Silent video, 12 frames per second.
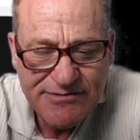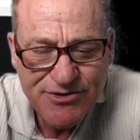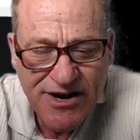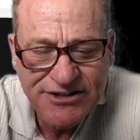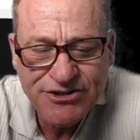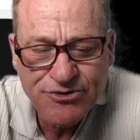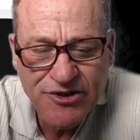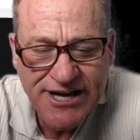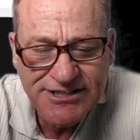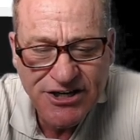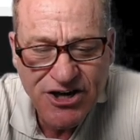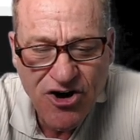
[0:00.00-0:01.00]
So I do like
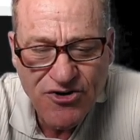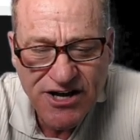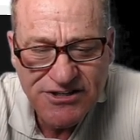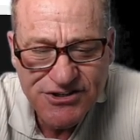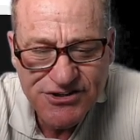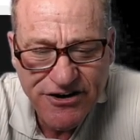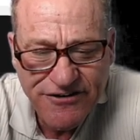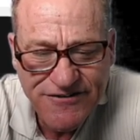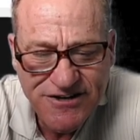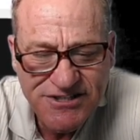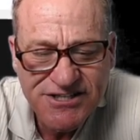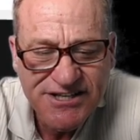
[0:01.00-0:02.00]
to code on
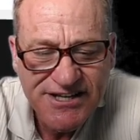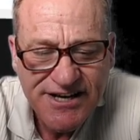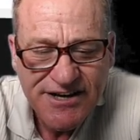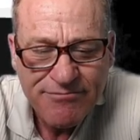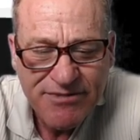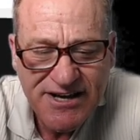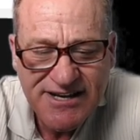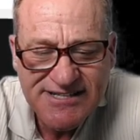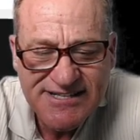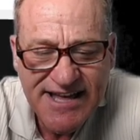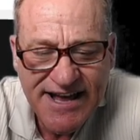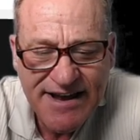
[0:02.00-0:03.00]
servers because
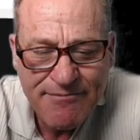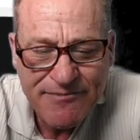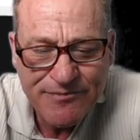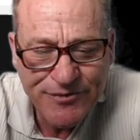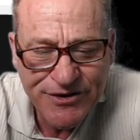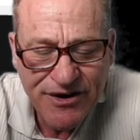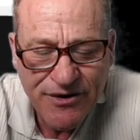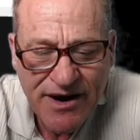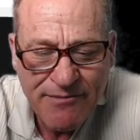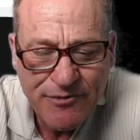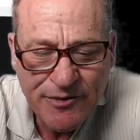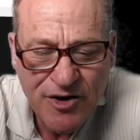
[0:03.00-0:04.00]
then
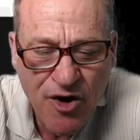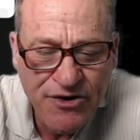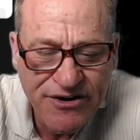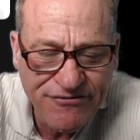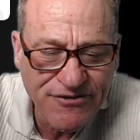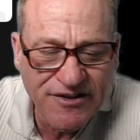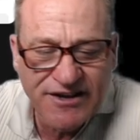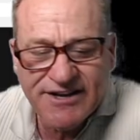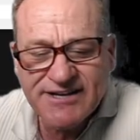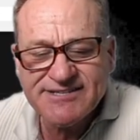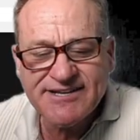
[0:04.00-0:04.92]
I'm coding for Linux and